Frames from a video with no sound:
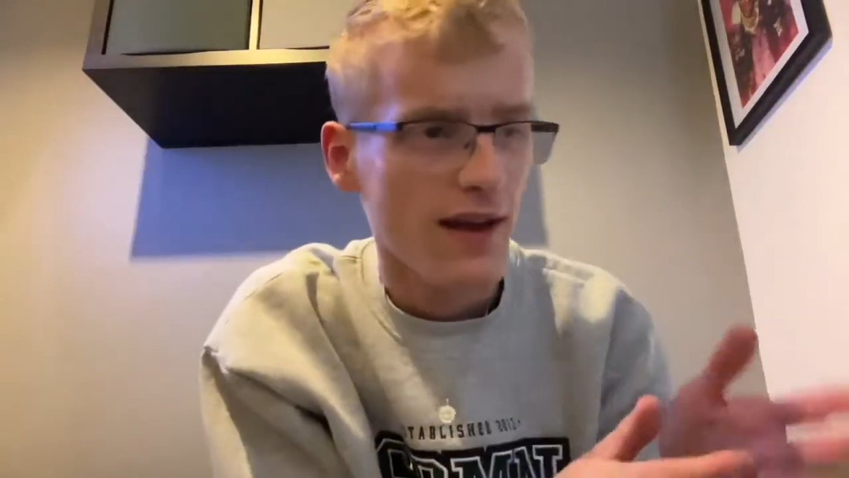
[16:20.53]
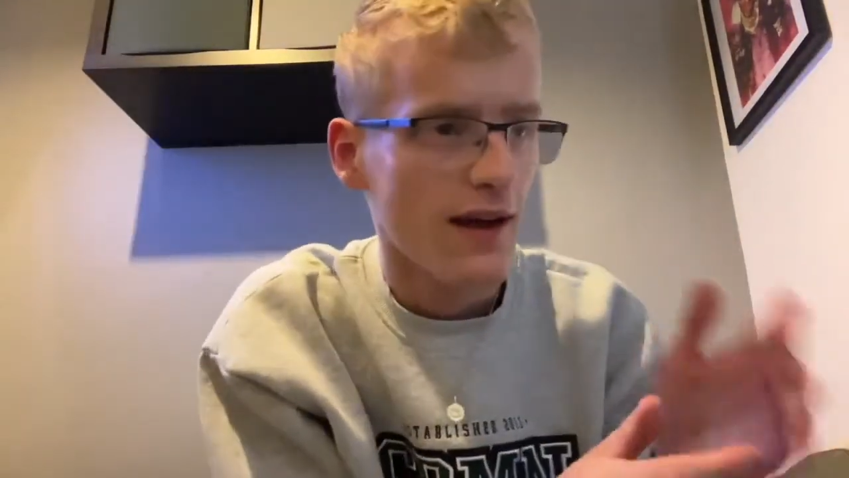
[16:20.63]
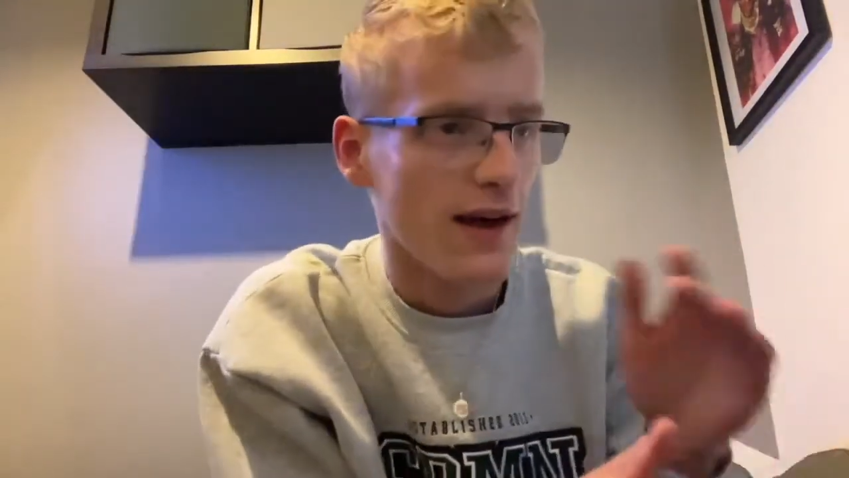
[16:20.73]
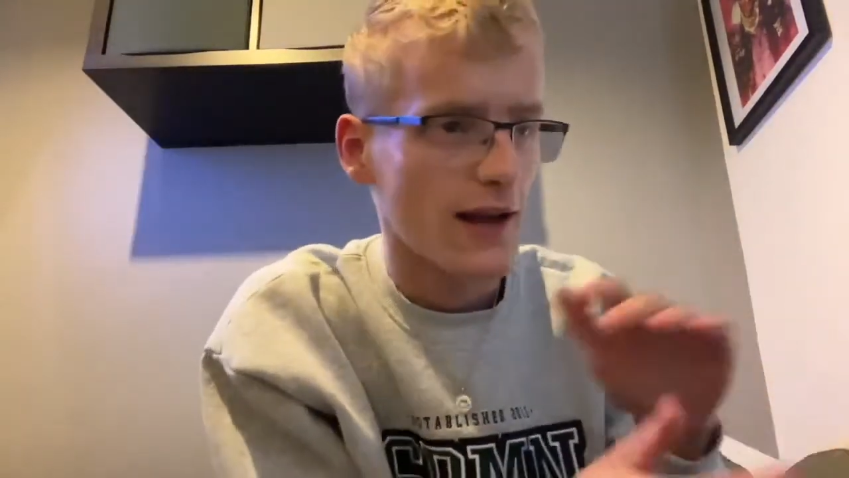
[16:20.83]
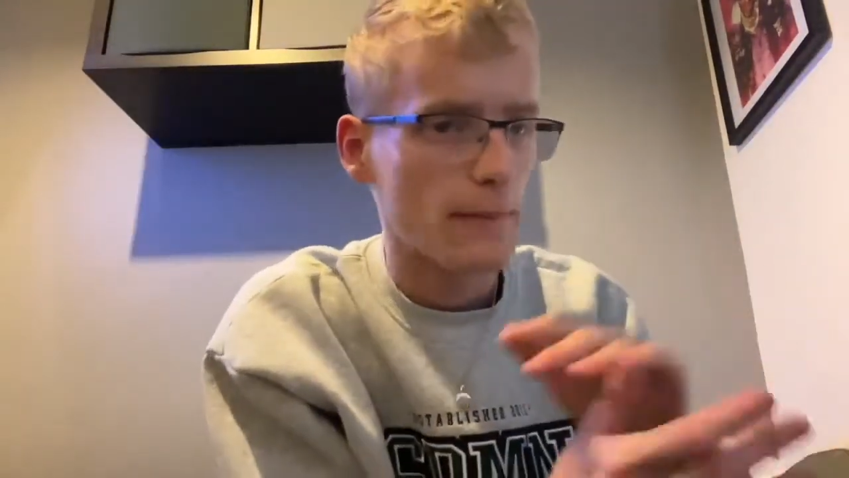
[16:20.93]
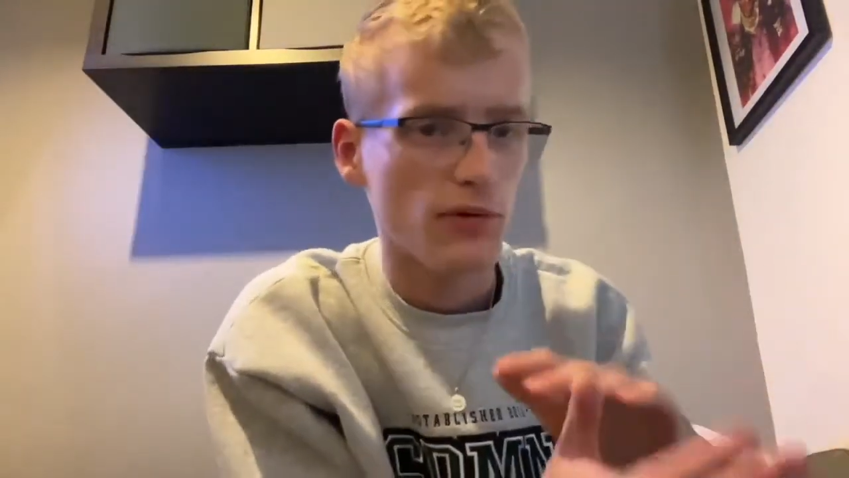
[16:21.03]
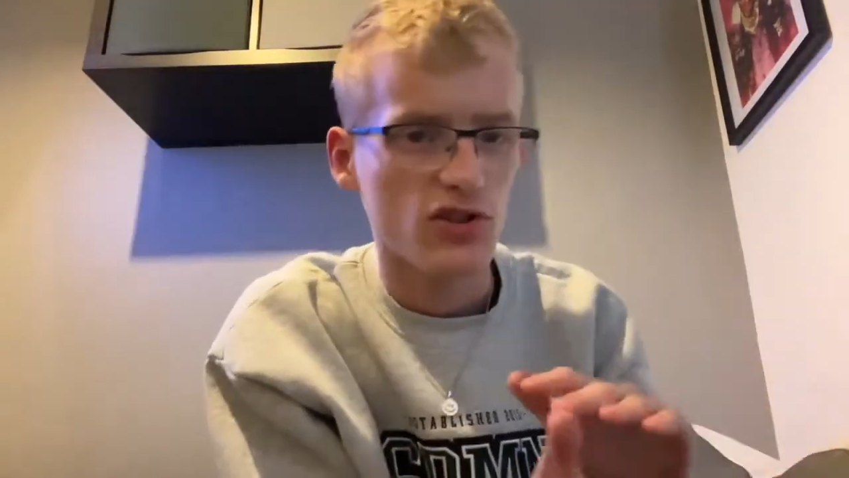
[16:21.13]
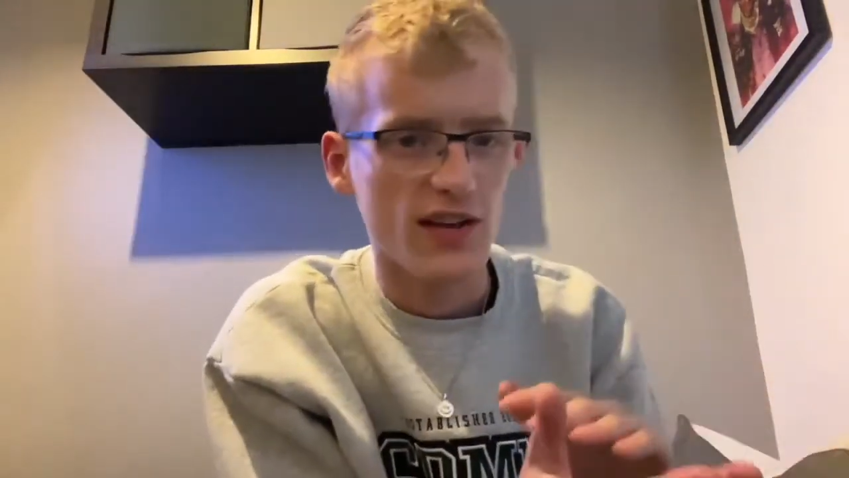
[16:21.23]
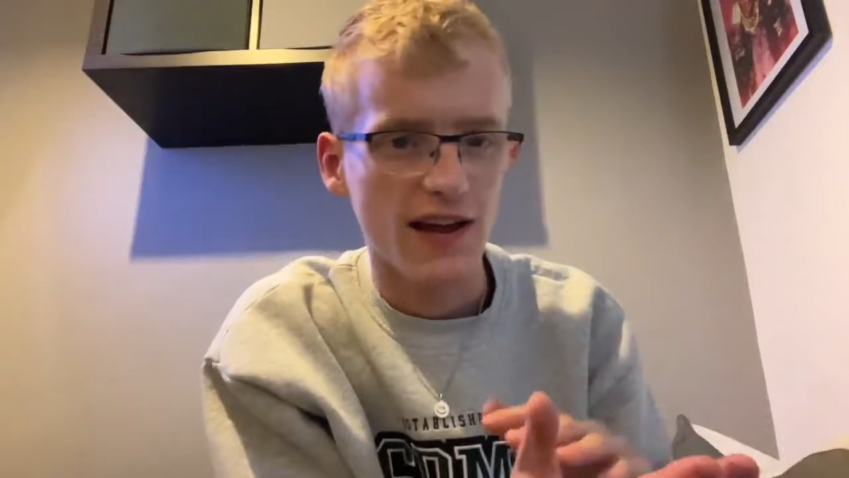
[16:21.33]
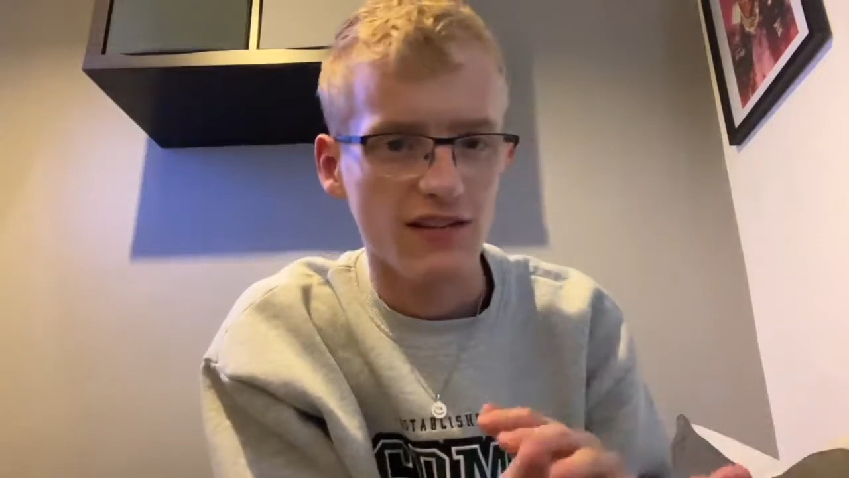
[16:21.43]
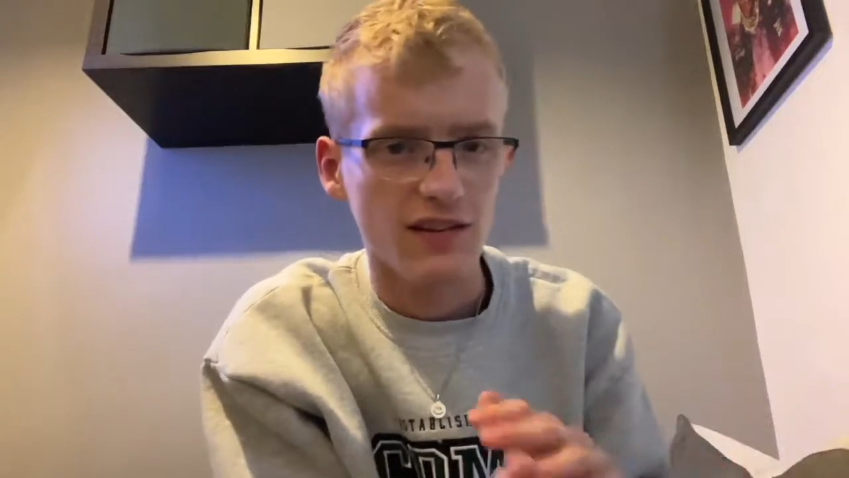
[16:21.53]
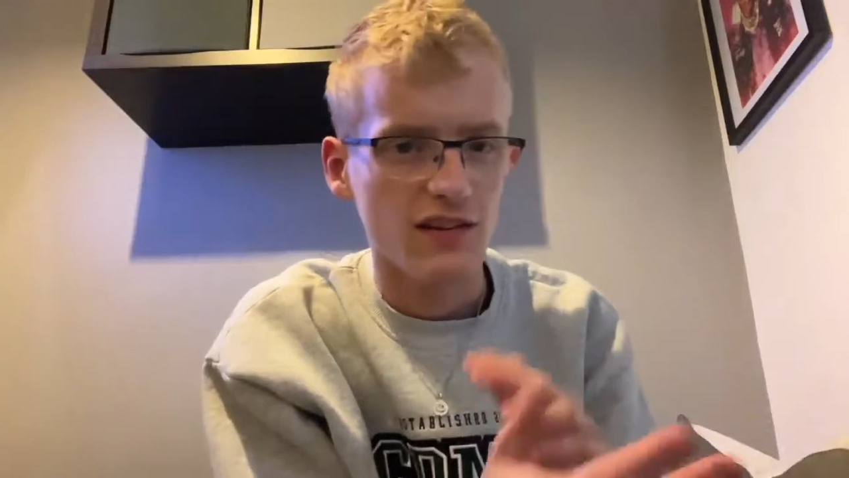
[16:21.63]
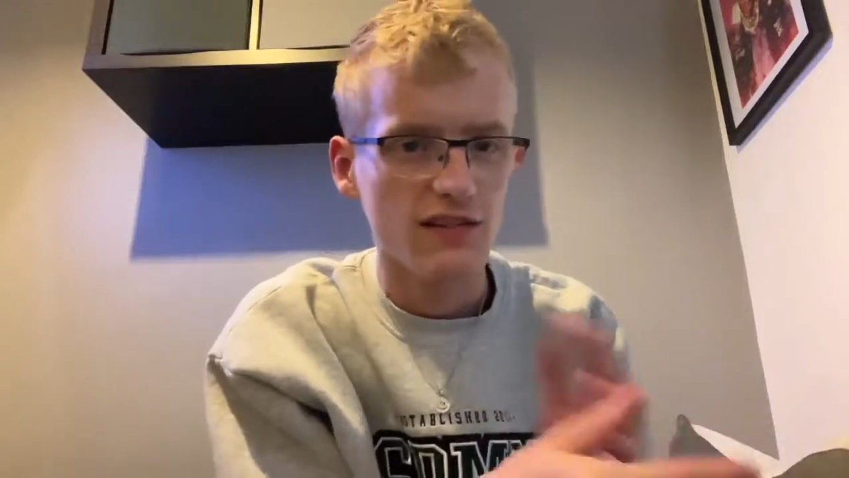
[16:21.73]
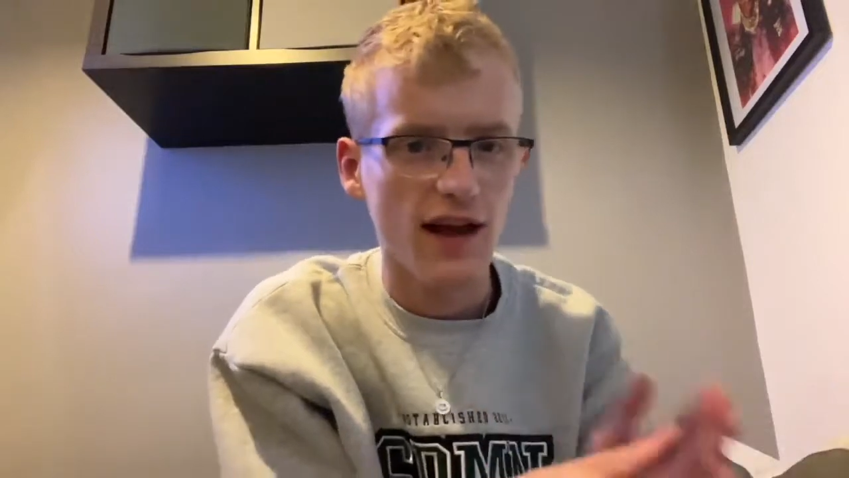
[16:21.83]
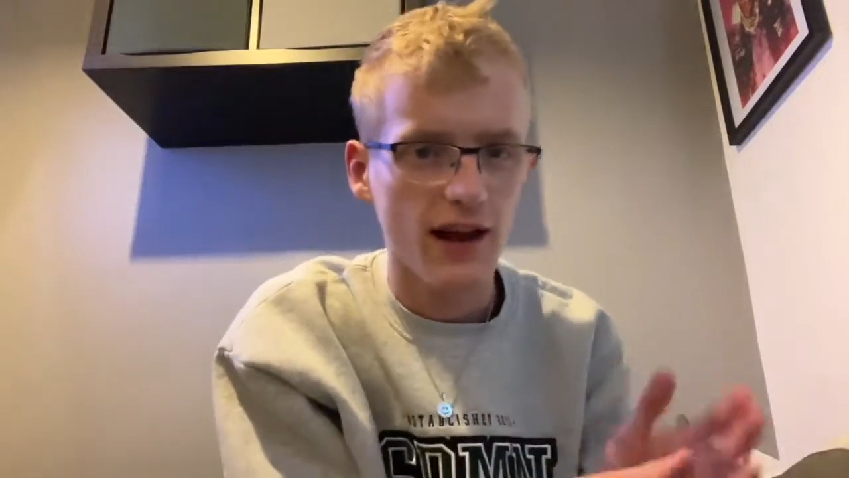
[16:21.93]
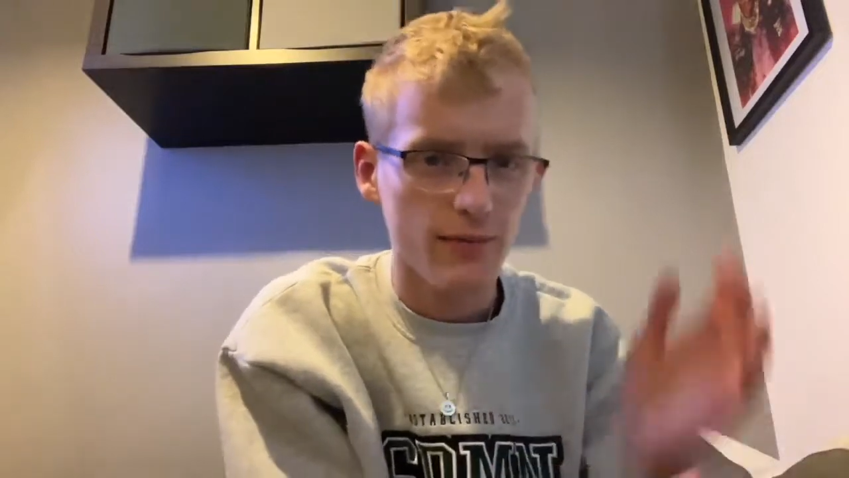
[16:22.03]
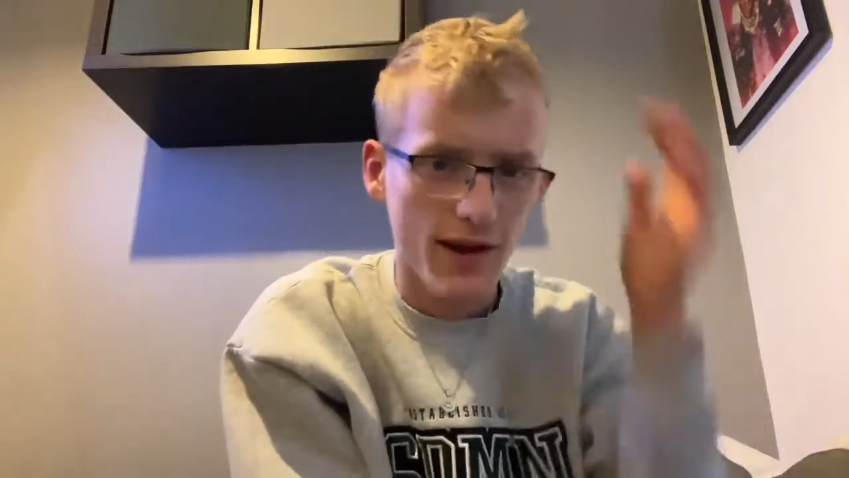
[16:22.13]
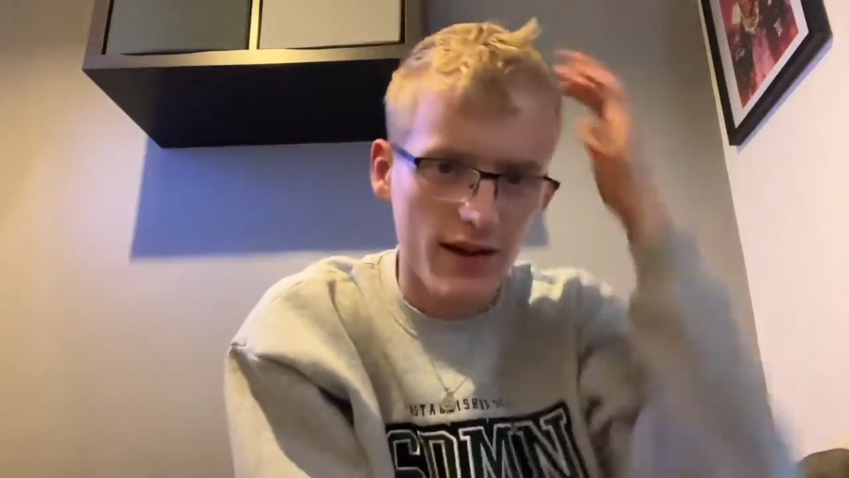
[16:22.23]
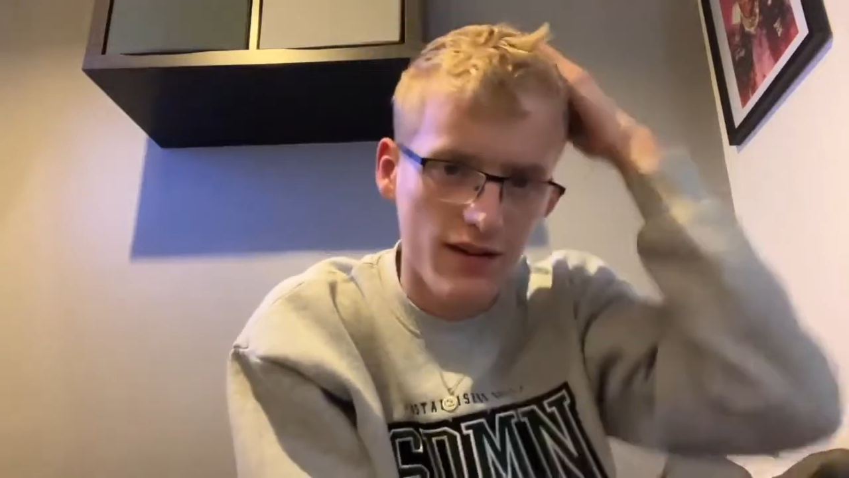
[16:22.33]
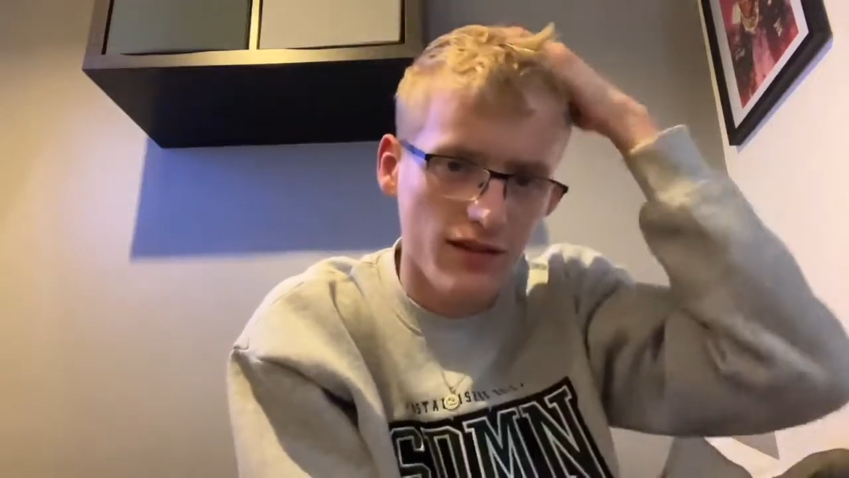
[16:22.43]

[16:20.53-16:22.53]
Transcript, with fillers: like a project and the Sidemen,